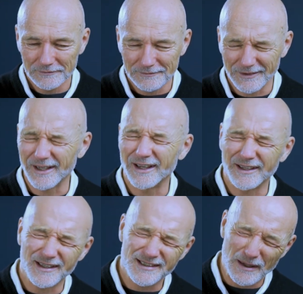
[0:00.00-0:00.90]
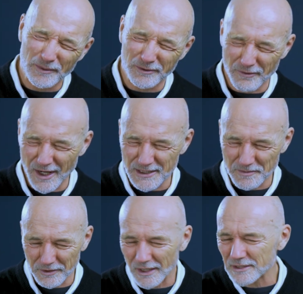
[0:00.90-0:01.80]
Yeah, Sabbath rest,
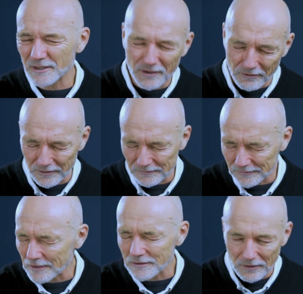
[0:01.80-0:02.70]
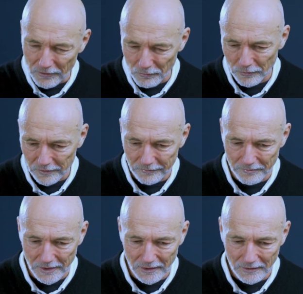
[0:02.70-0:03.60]
that's not going to work for
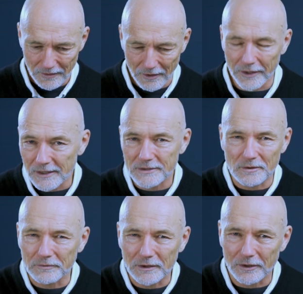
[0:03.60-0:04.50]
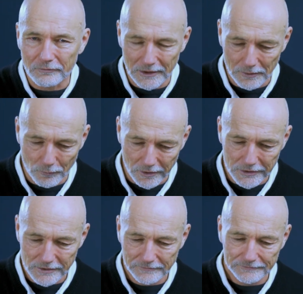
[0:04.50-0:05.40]
me. I need something that really works.